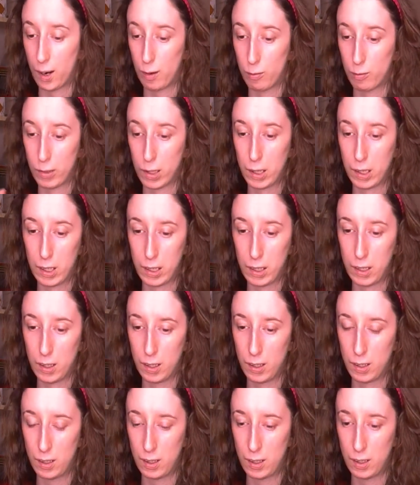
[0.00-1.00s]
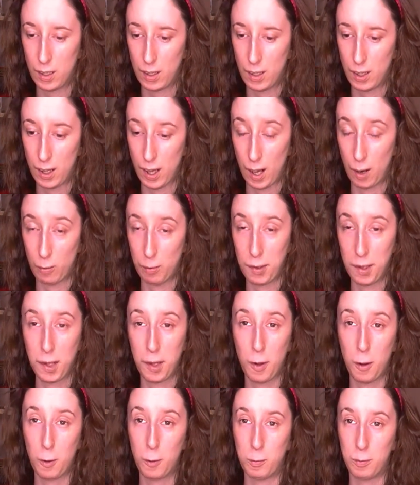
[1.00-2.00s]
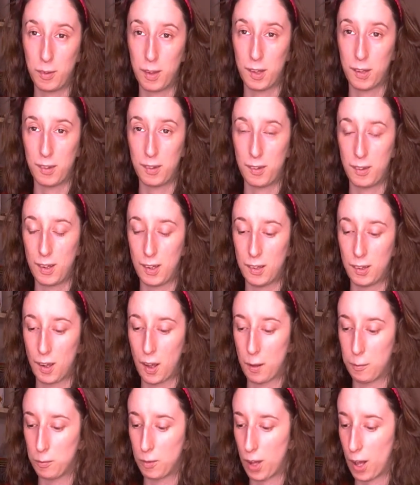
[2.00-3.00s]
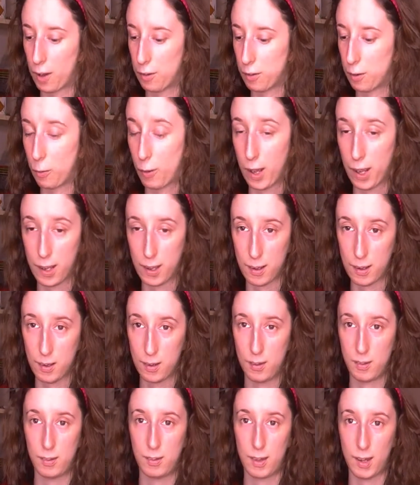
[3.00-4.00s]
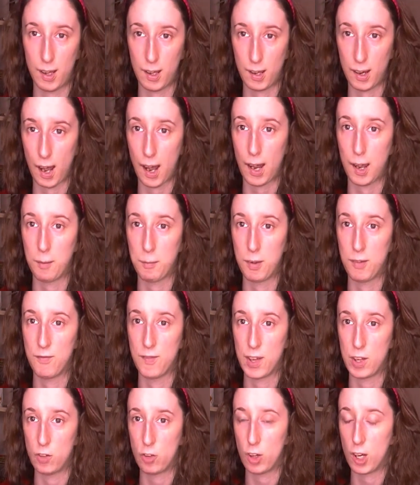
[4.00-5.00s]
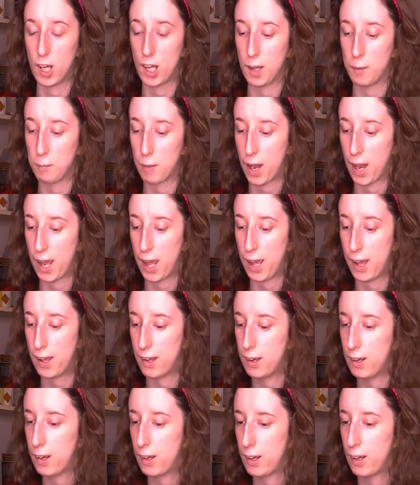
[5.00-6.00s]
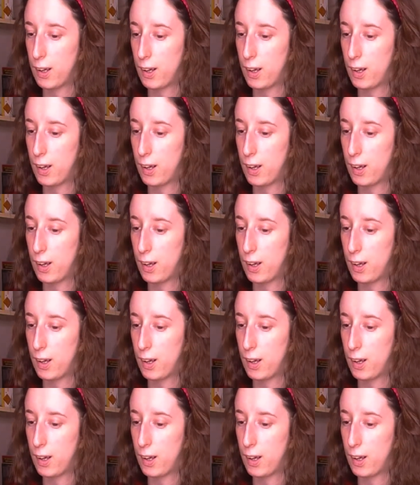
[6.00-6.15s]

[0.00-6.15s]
I really hope that this comes out the way that I am envisioning in my head.